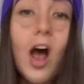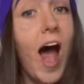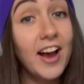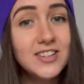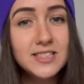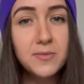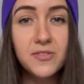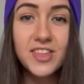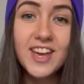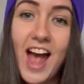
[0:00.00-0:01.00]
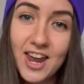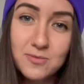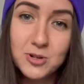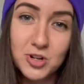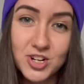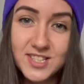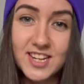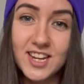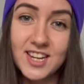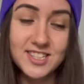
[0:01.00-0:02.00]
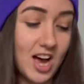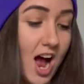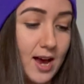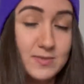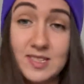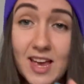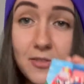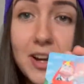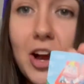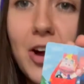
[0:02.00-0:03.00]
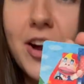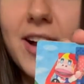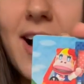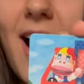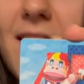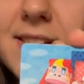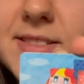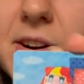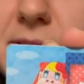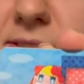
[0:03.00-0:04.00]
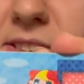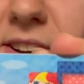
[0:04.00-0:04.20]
I got some of the Animal Crossing Time Sanrio cards also,